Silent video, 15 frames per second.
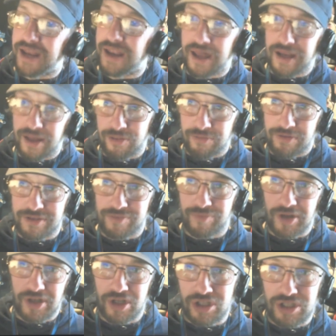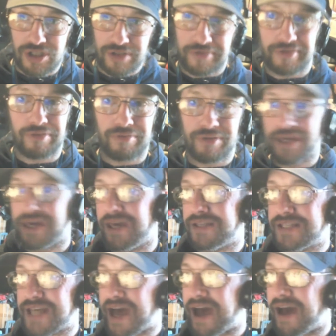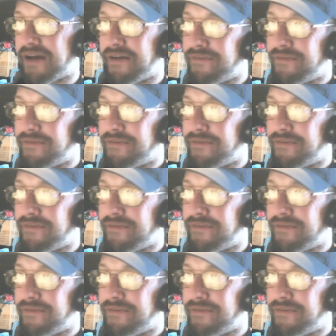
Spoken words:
another reason why you still need to have